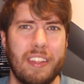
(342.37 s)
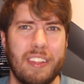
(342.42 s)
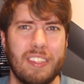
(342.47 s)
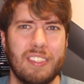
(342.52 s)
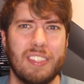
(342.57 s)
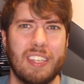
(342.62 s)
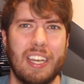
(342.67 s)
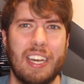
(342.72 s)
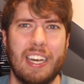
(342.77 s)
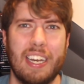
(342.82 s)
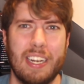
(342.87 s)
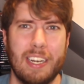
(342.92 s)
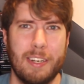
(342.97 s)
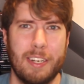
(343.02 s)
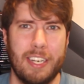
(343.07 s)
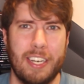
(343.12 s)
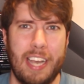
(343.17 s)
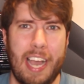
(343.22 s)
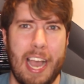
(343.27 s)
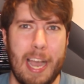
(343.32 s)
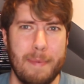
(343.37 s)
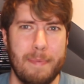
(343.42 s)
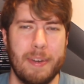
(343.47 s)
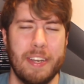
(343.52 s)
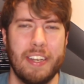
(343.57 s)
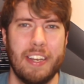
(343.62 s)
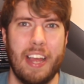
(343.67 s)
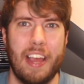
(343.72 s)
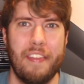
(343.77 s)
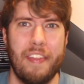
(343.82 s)
this gotta
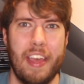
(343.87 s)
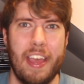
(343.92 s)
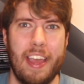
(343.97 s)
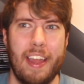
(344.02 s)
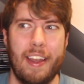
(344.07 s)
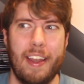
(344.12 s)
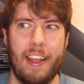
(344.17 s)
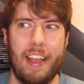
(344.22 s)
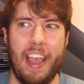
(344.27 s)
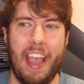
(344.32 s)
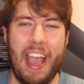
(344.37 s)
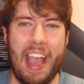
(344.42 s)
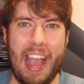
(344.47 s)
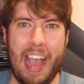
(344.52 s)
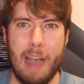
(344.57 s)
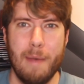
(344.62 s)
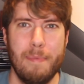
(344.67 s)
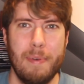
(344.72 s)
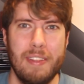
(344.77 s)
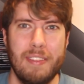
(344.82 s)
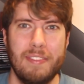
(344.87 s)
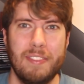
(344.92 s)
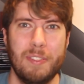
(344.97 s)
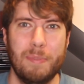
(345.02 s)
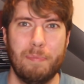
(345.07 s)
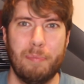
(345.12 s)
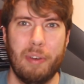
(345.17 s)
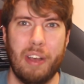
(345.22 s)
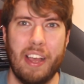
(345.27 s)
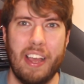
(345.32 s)
happen, and then it happens,
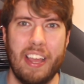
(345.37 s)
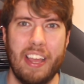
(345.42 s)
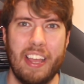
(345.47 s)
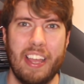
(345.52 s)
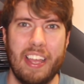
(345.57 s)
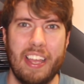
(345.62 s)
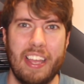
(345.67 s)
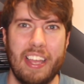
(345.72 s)
but